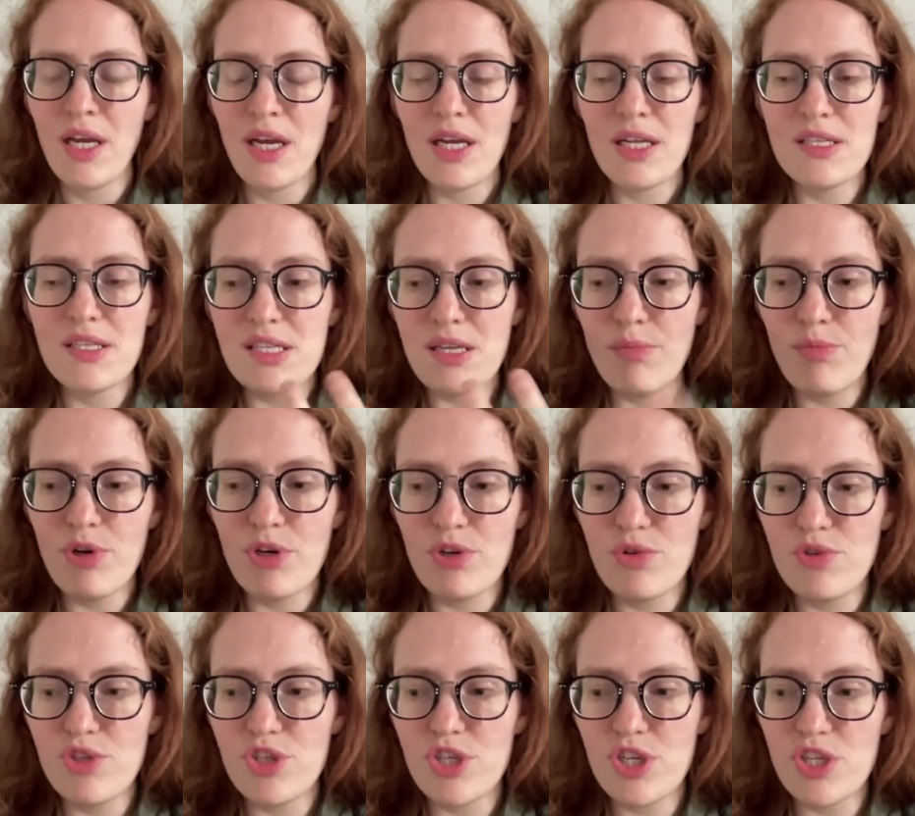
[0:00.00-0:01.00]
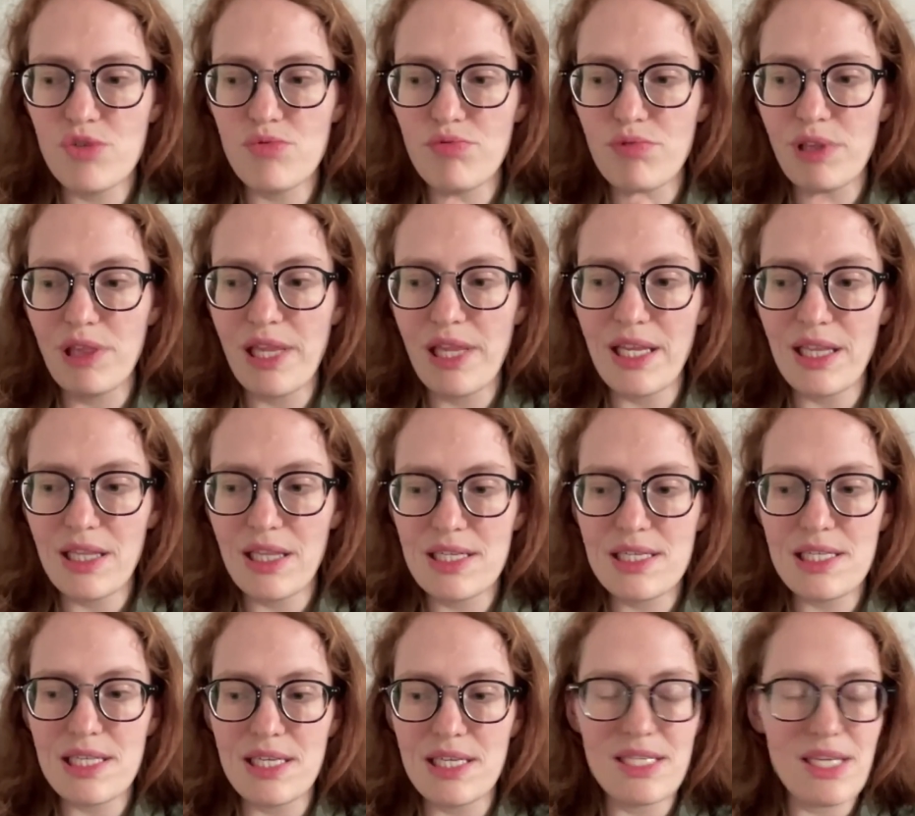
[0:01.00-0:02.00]
and someone who's just
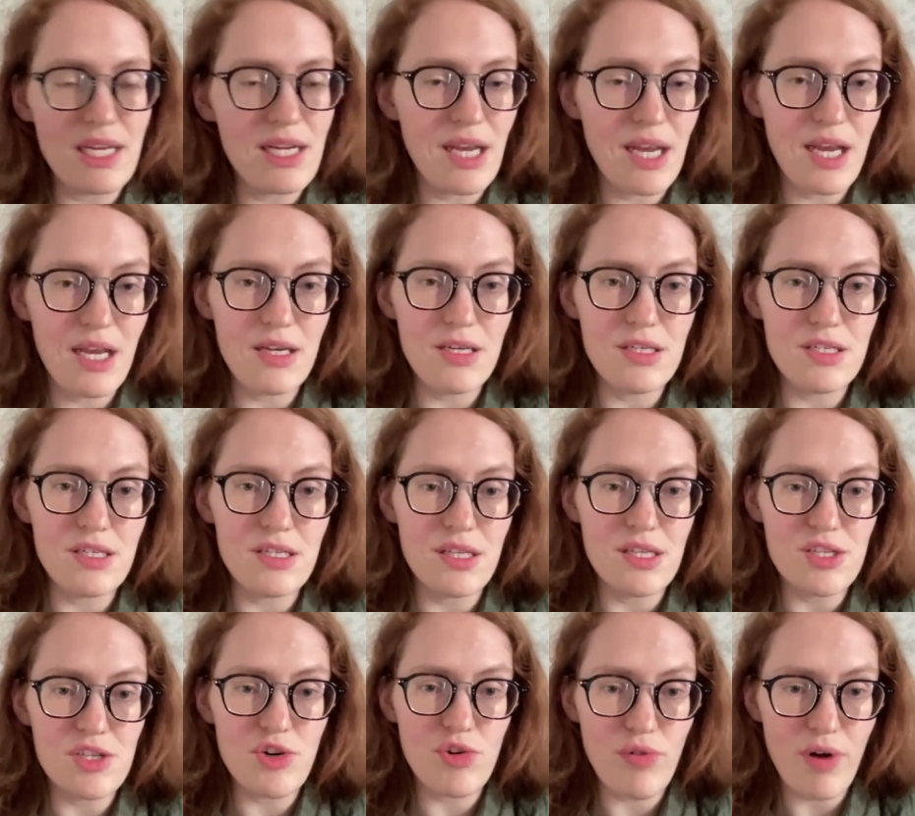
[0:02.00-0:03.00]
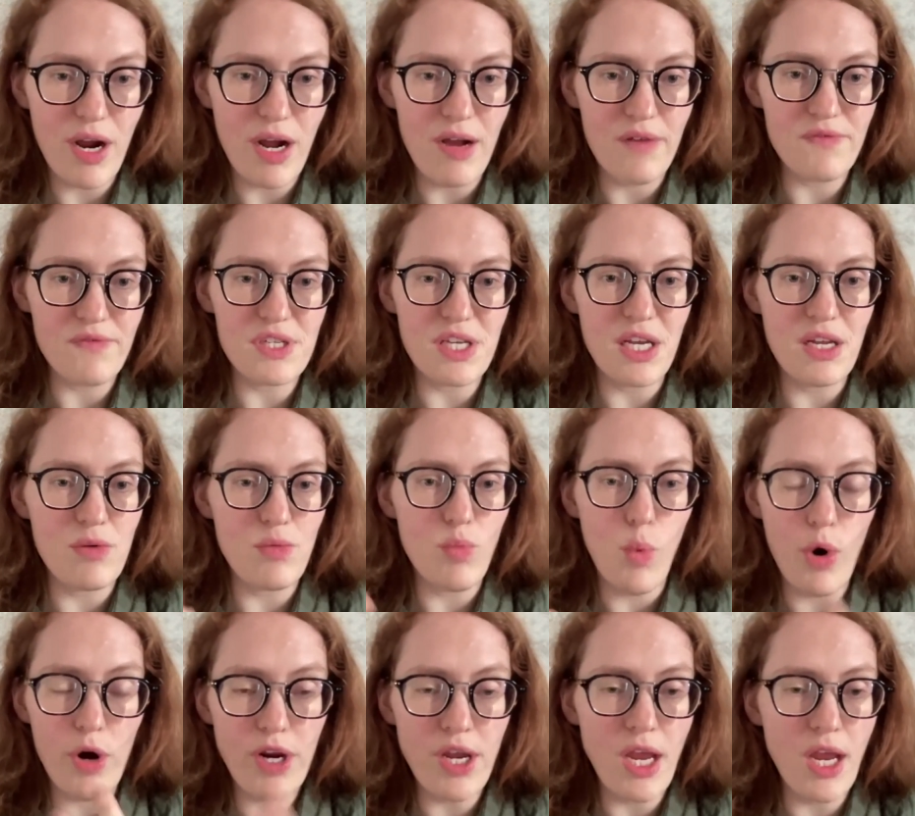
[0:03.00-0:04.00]
relentlessly dedicated to this craft and
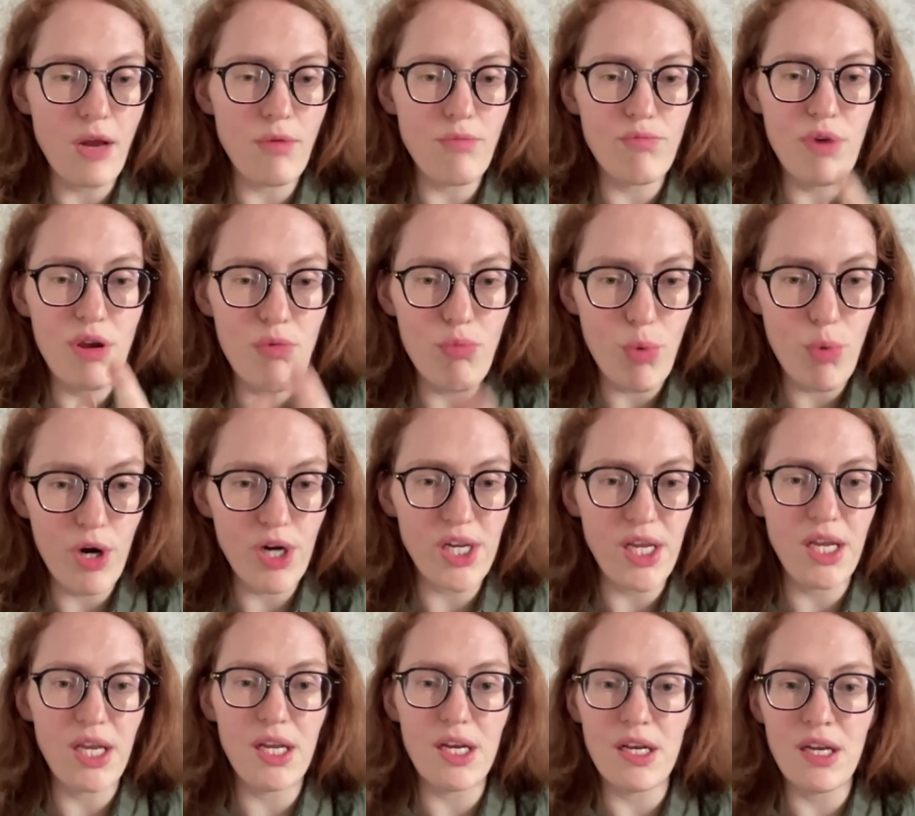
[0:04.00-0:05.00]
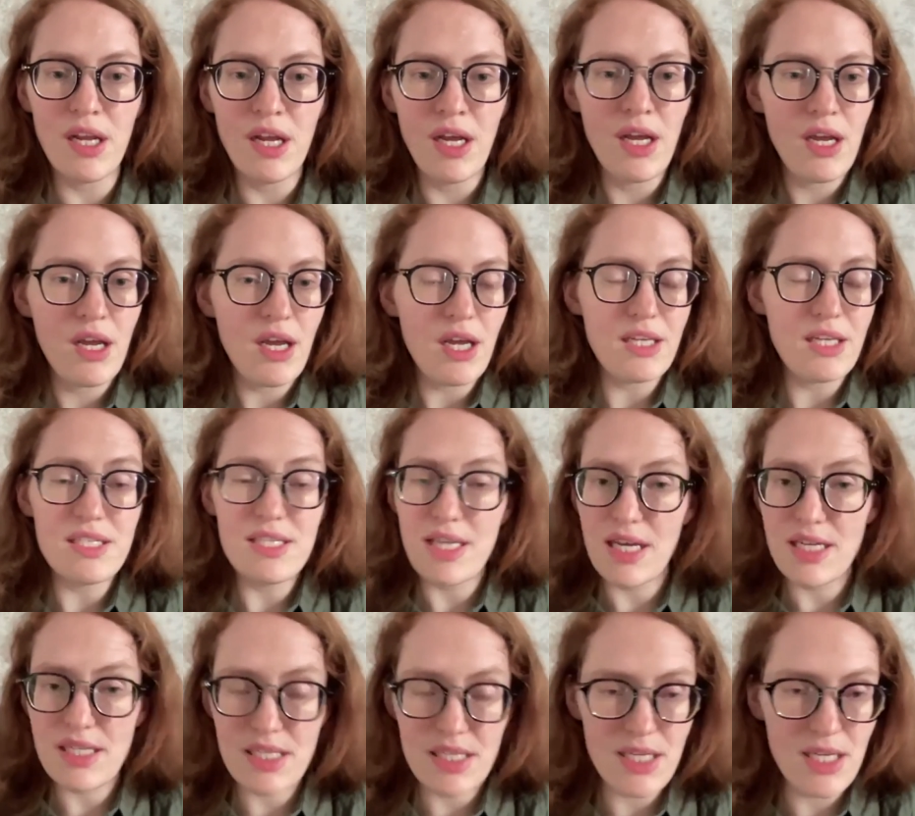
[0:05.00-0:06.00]
working and reworking and
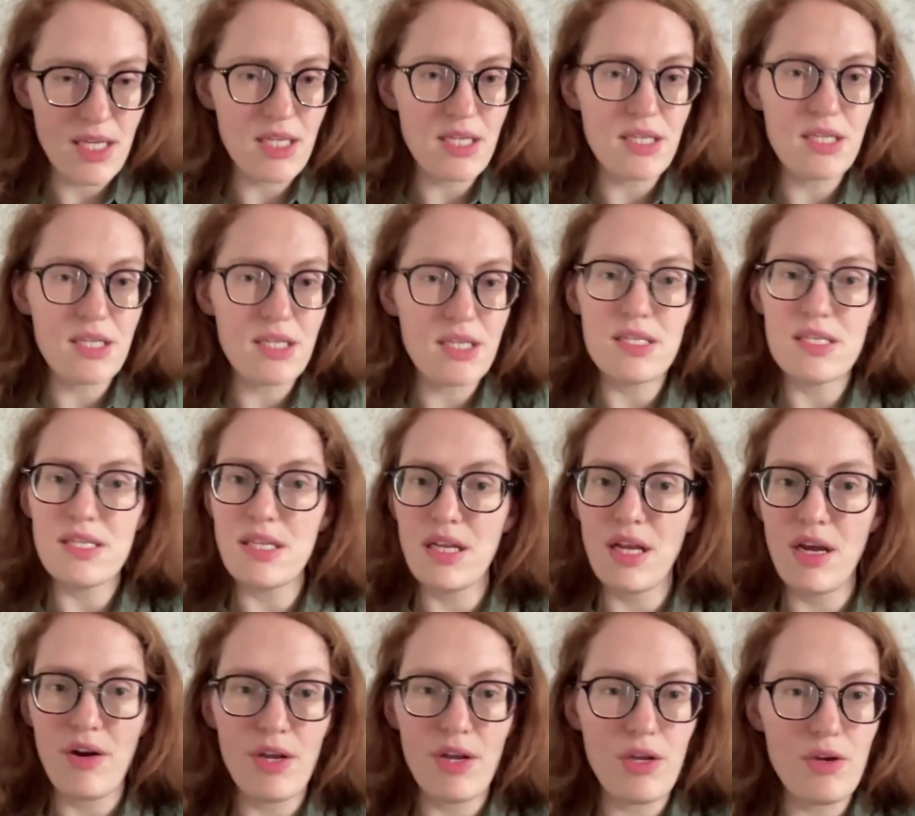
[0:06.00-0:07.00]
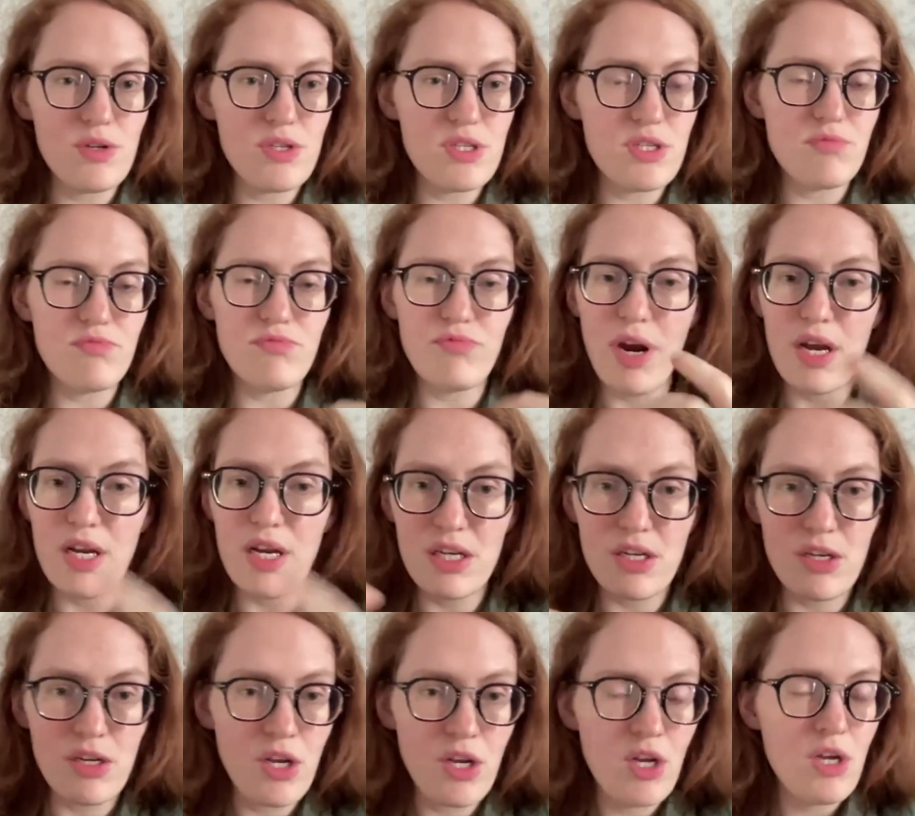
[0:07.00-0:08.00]
testing scenarios and writing